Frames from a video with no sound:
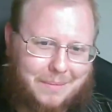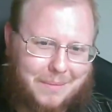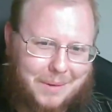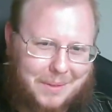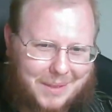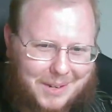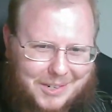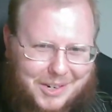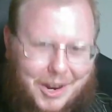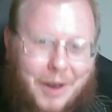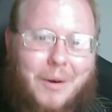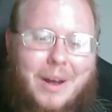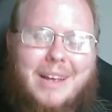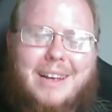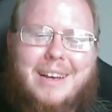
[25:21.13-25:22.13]
with this
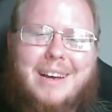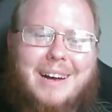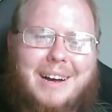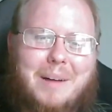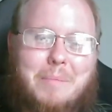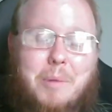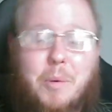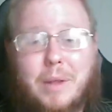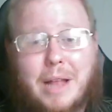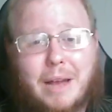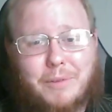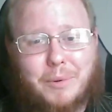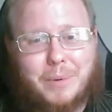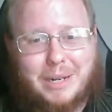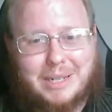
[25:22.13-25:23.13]
show. Um, but we'll
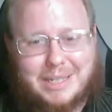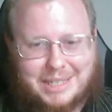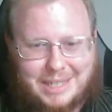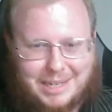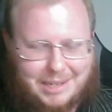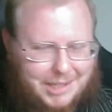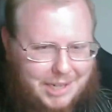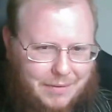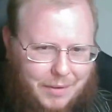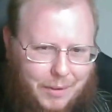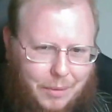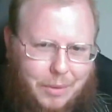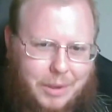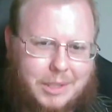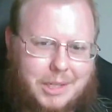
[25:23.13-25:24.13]
have to wait and see, see if
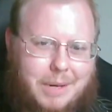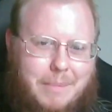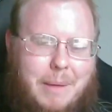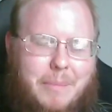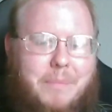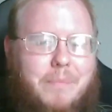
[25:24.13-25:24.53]
other thoughts come up.